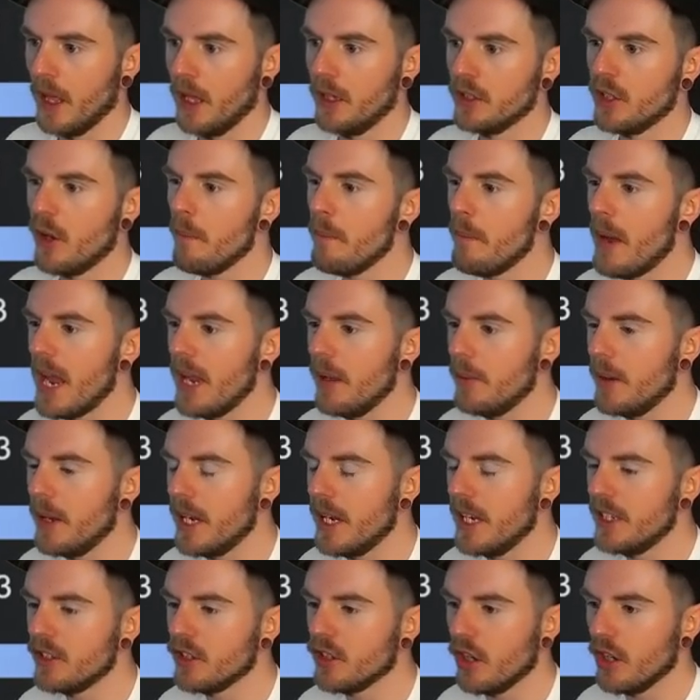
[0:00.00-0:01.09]
So maybe
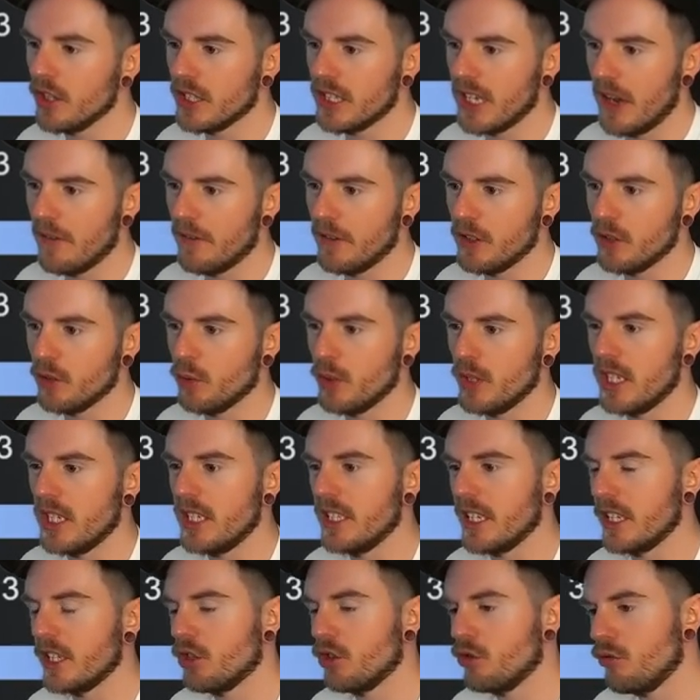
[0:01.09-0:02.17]
he's got sevens, which is
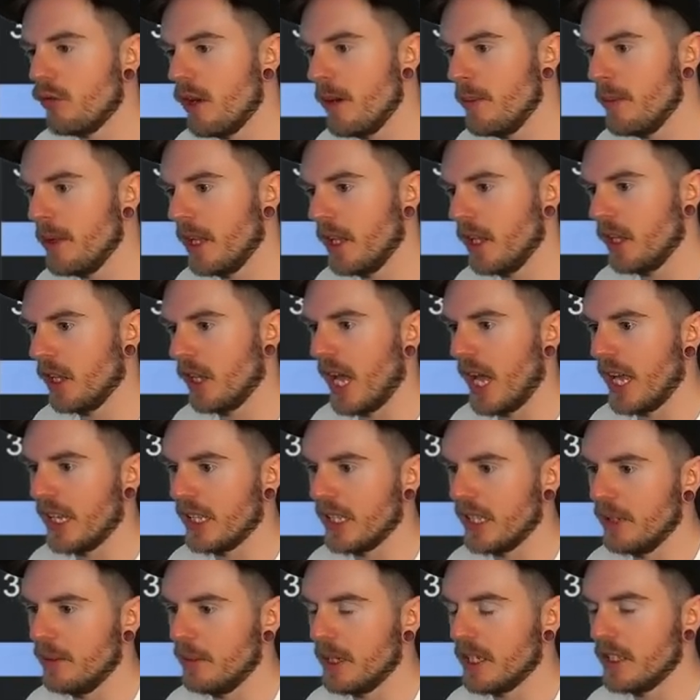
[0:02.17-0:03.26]
extremely
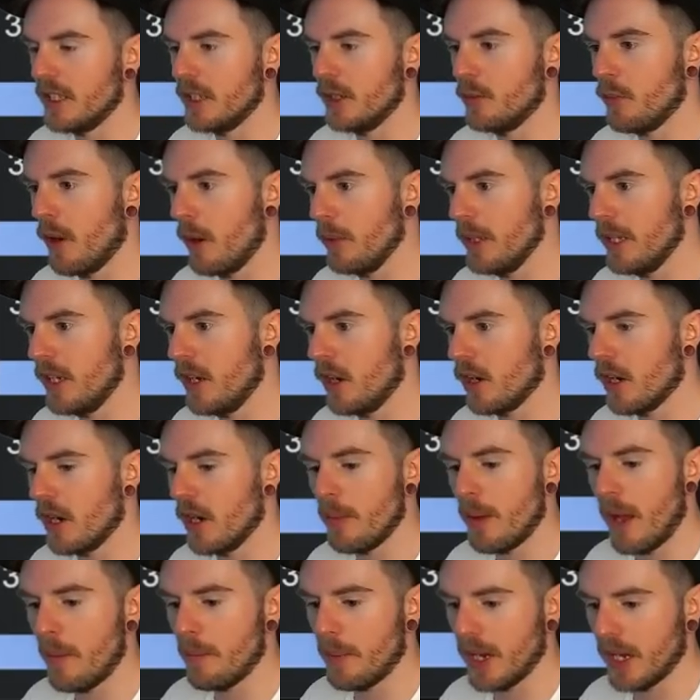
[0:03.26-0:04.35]
unlikely because he's probably not going to
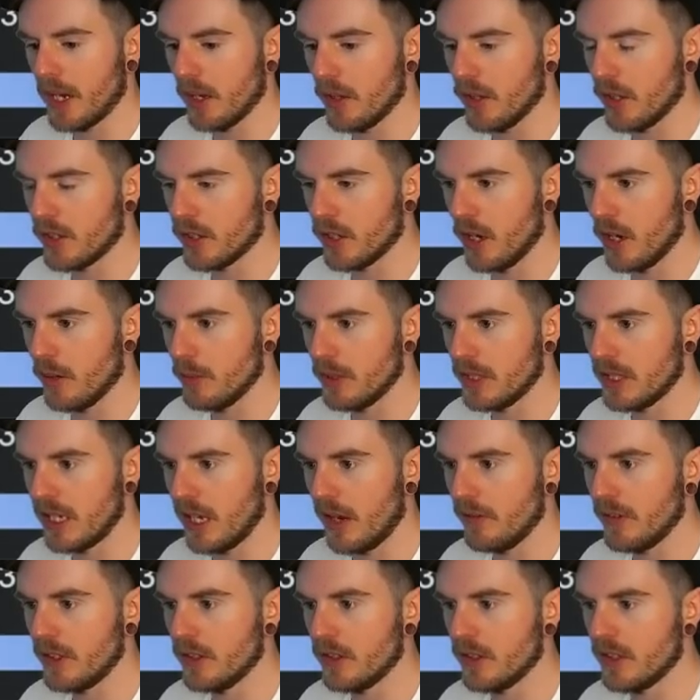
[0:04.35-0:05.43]
bet big on the turn with
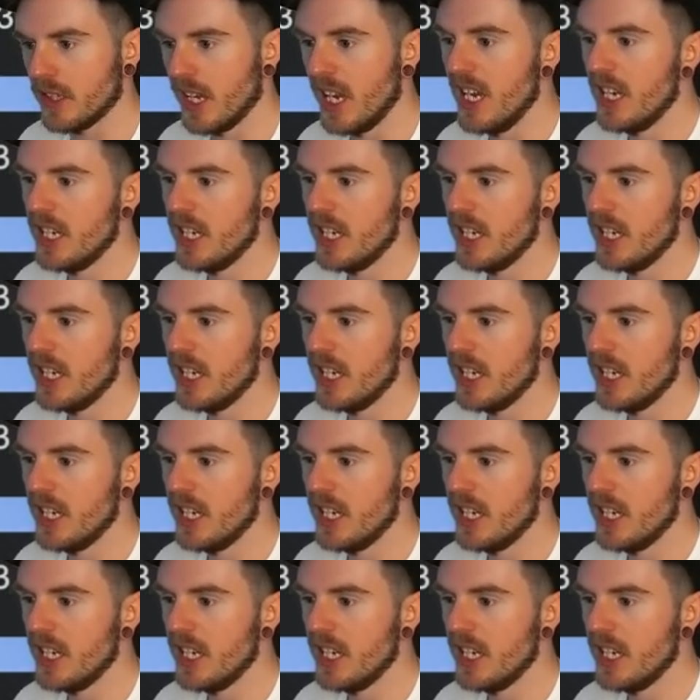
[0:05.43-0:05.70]
sevens.